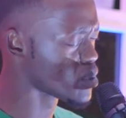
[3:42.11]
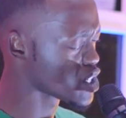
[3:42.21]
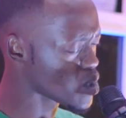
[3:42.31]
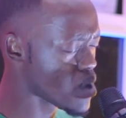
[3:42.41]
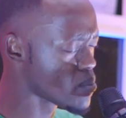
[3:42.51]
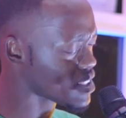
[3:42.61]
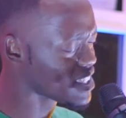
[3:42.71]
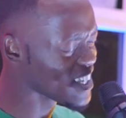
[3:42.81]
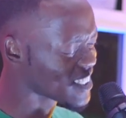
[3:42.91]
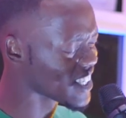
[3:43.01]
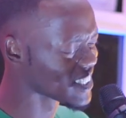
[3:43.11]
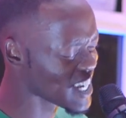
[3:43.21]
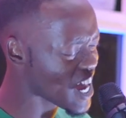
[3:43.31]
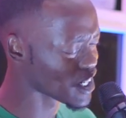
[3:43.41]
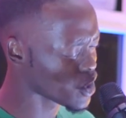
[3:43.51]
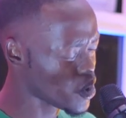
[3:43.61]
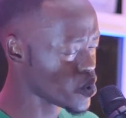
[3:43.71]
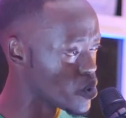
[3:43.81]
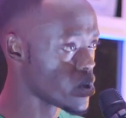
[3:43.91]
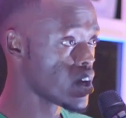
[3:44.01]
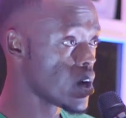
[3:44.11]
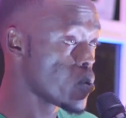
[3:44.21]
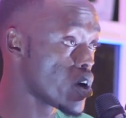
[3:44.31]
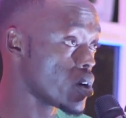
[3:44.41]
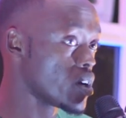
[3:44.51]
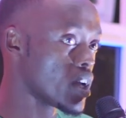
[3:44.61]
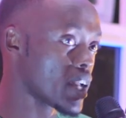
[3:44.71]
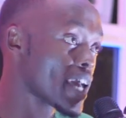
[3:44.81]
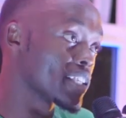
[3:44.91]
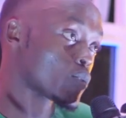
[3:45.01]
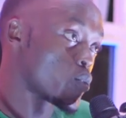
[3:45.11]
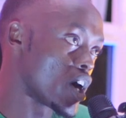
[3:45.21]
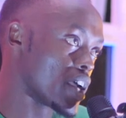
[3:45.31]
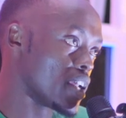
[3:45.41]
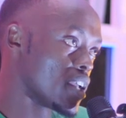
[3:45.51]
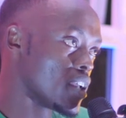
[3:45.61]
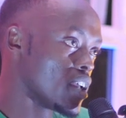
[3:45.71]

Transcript: but your mama thinks he's not cool. Well, guess what?